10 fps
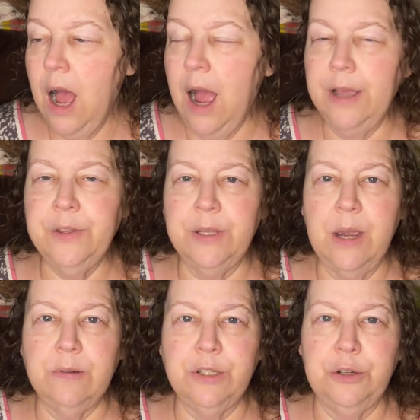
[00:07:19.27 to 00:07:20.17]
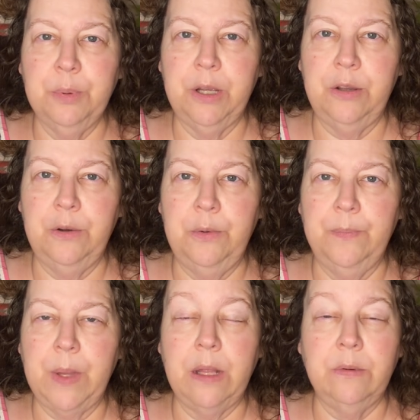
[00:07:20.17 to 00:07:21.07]
I thought that was super cute,
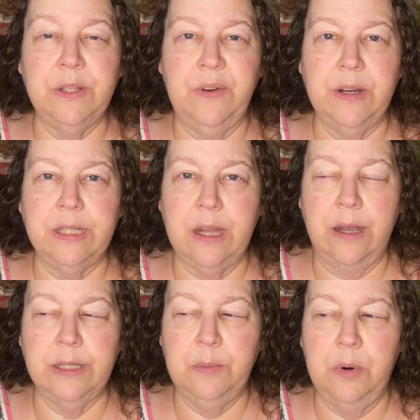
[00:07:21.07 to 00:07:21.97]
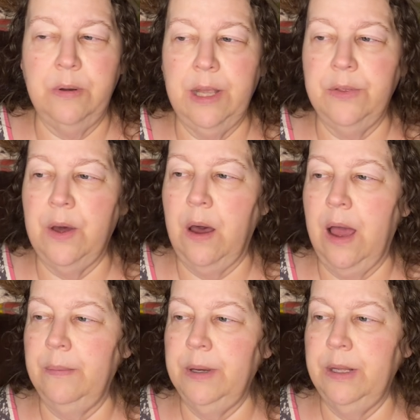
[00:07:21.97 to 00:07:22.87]
and it was very sizable, and I thought,
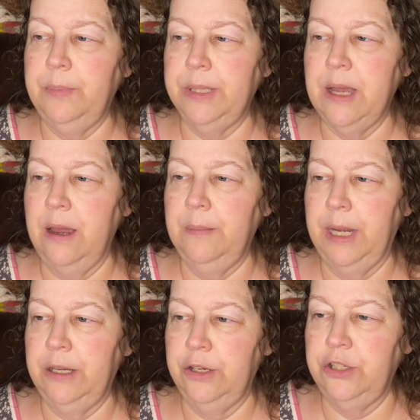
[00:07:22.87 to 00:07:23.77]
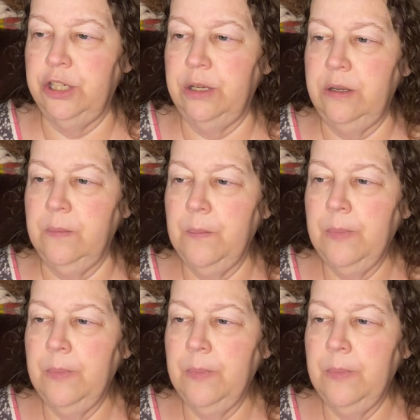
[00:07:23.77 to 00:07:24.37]
I'm going to put that in my kitchen.